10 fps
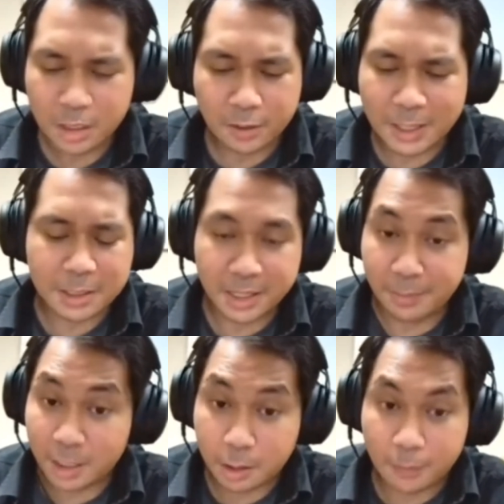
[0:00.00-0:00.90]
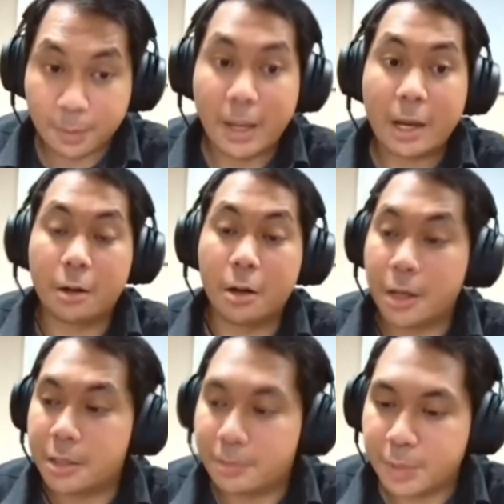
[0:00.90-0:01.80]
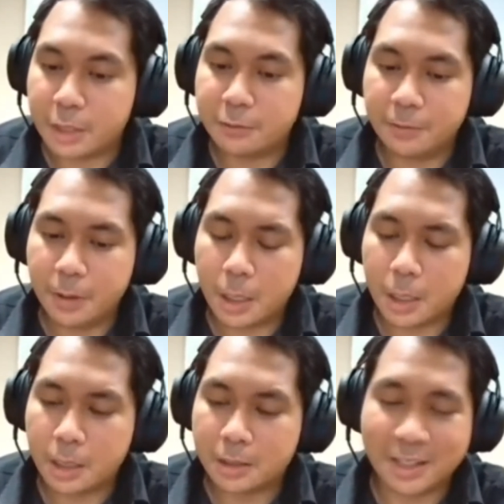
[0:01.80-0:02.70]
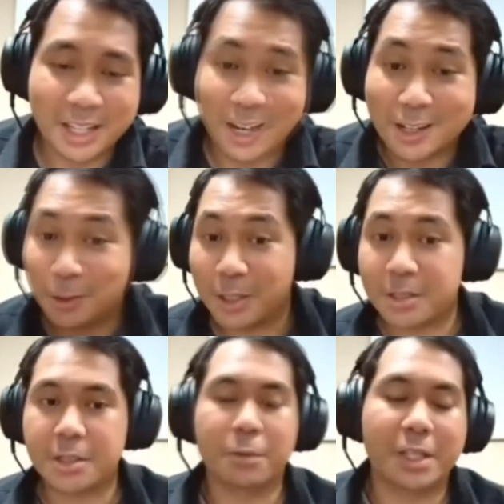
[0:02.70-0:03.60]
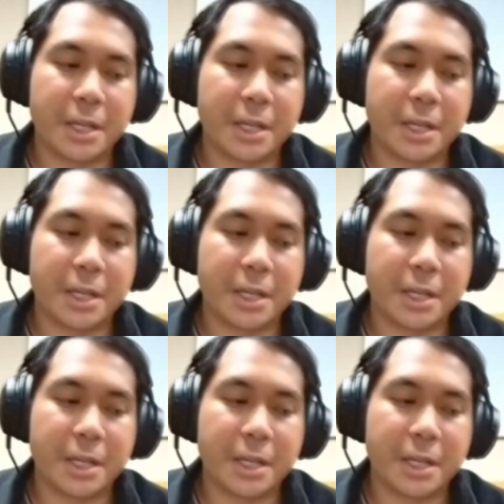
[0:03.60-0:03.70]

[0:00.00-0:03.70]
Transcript: eventually me and Carpetbagger got into beef. The thing I took issue with